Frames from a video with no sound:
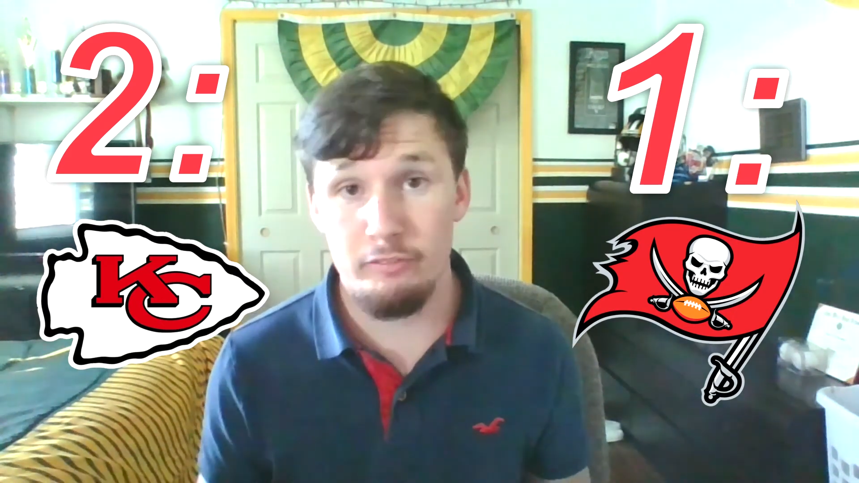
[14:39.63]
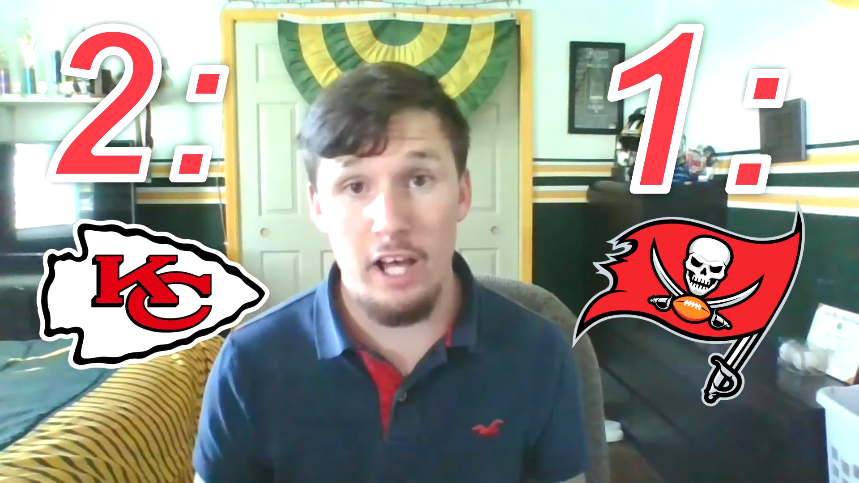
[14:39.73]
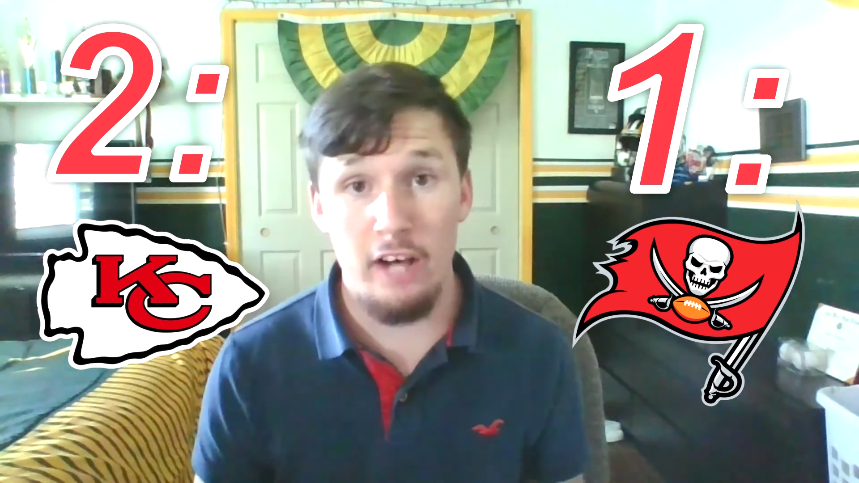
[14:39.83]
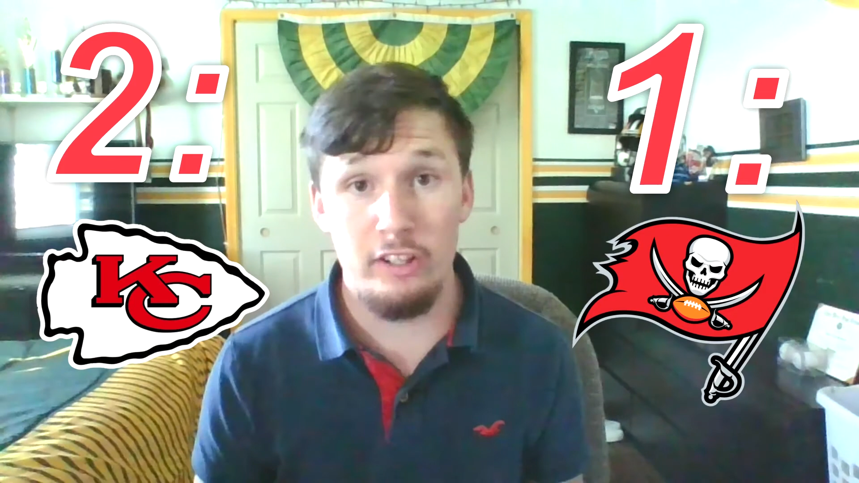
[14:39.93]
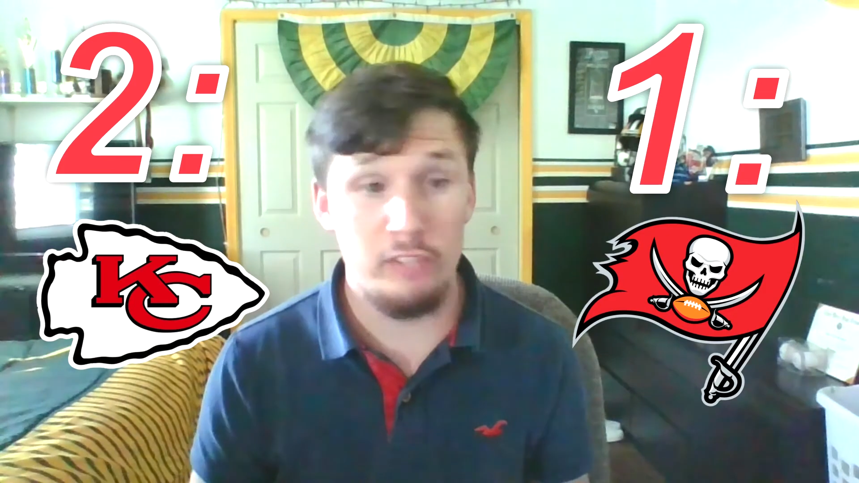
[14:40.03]
If
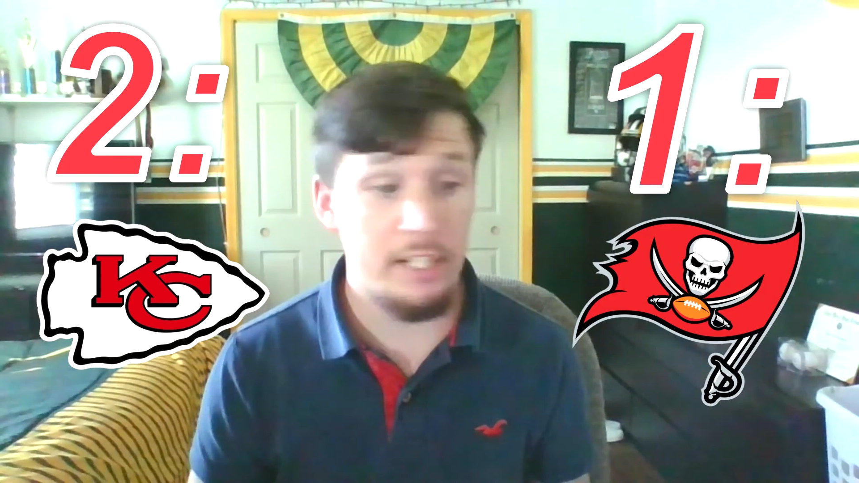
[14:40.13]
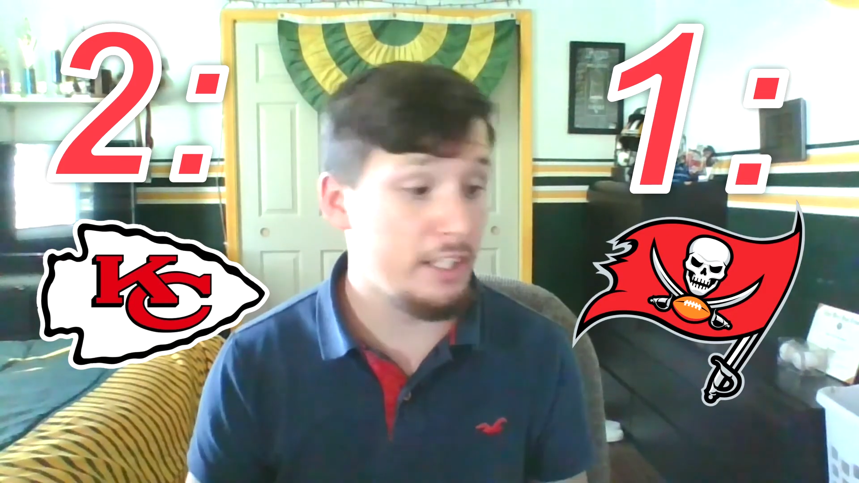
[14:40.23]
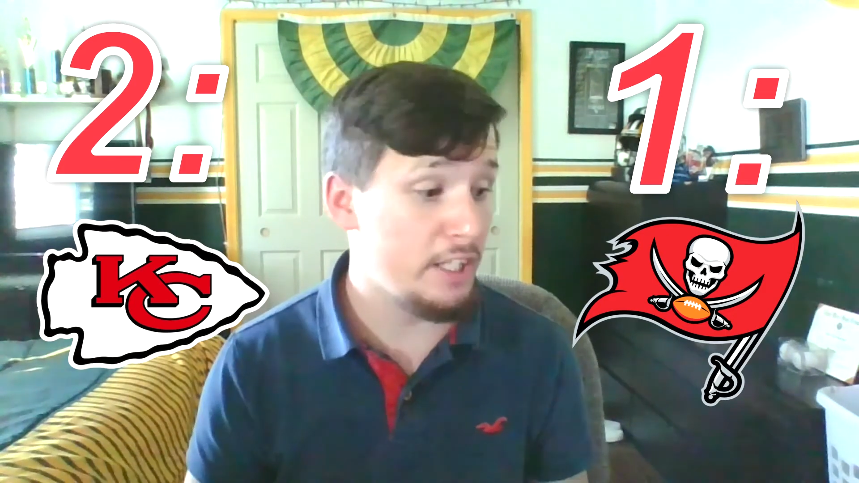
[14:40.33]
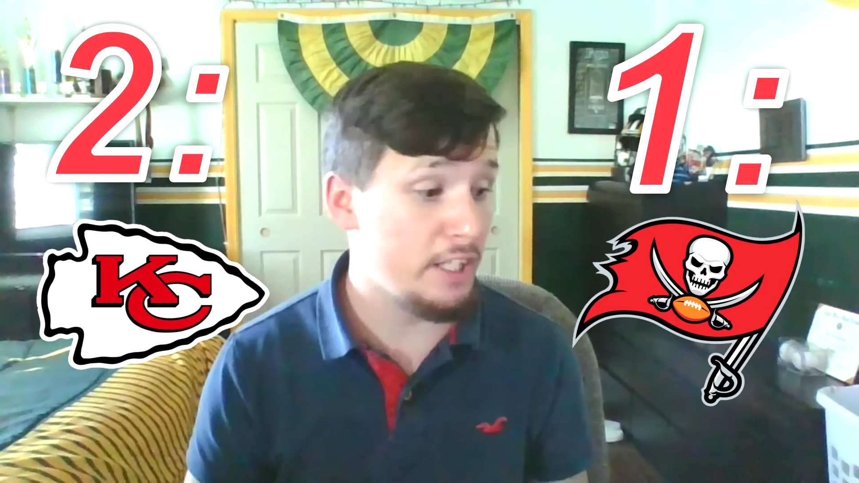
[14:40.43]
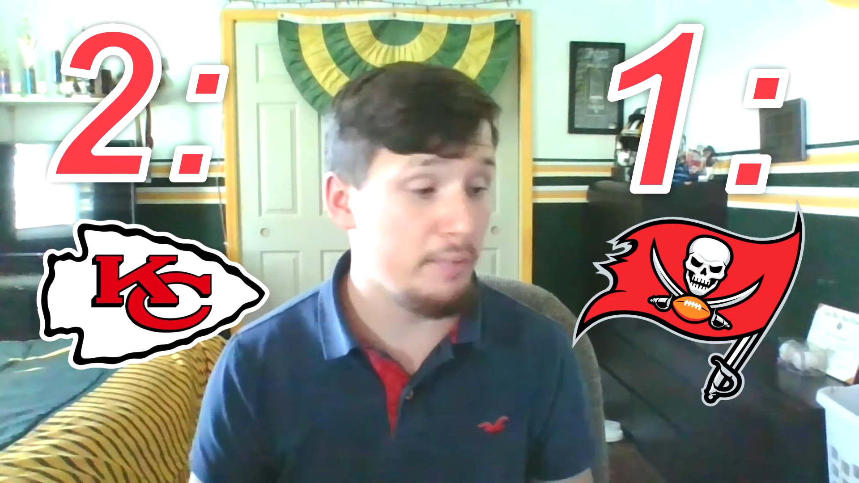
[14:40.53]
I was
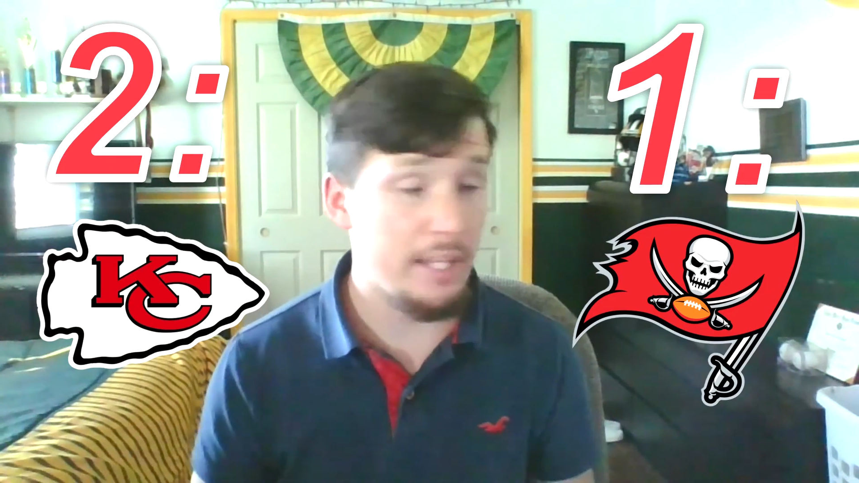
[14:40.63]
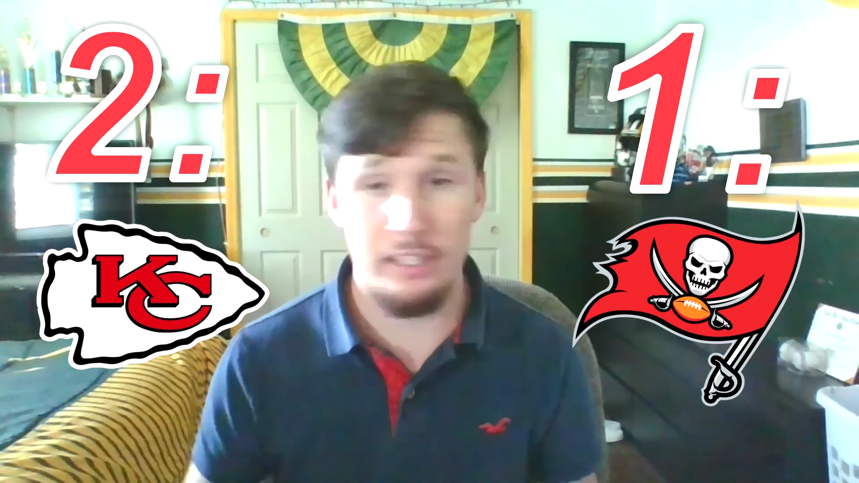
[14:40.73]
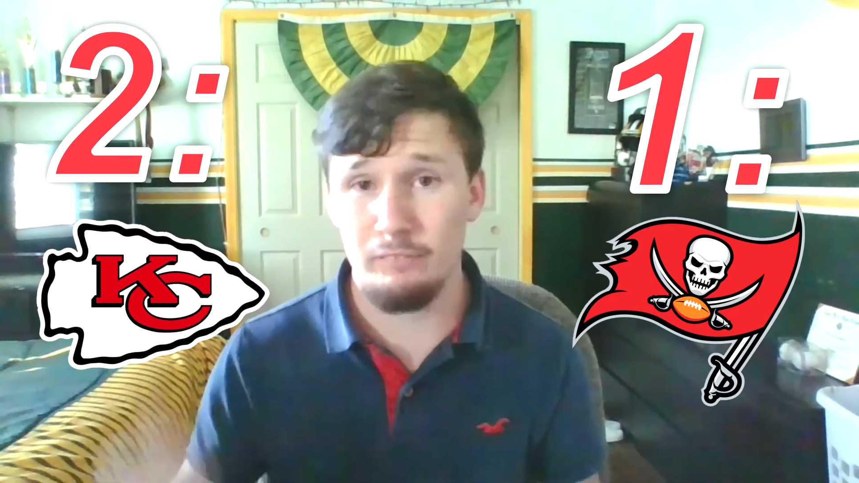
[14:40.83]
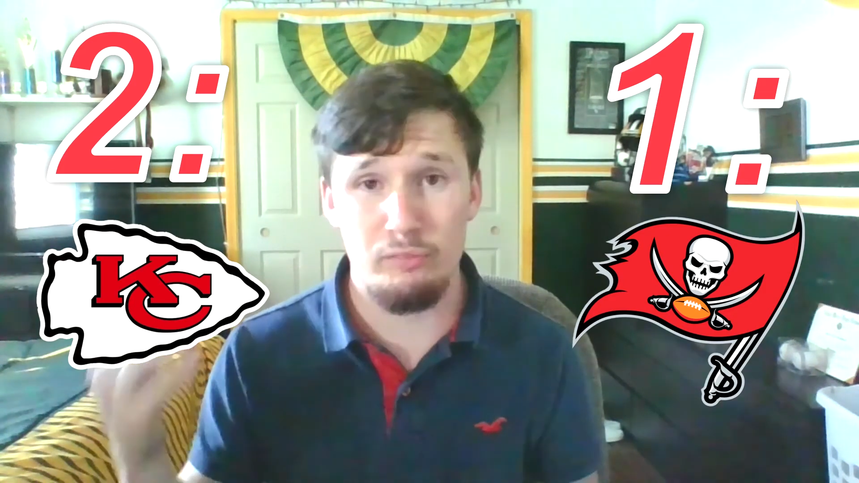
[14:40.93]
ranking them like number